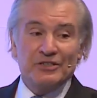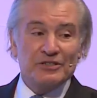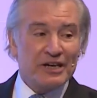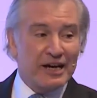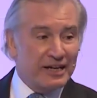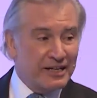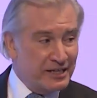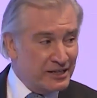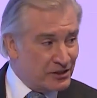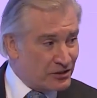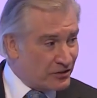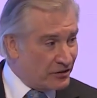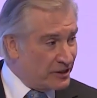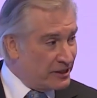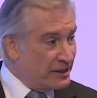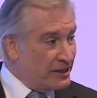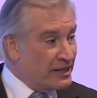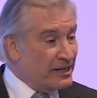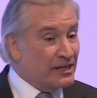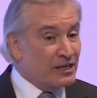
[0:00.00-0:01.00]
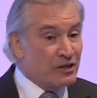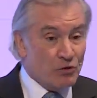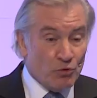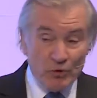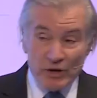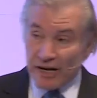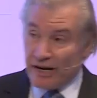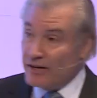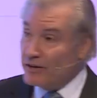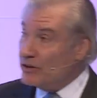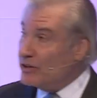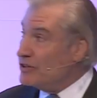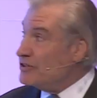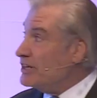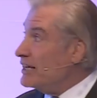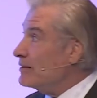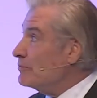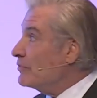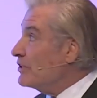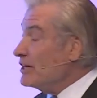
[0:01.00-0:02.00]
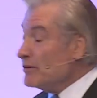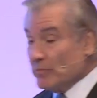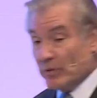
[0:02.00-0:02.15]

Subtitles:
out of history, we got to do the same thing, but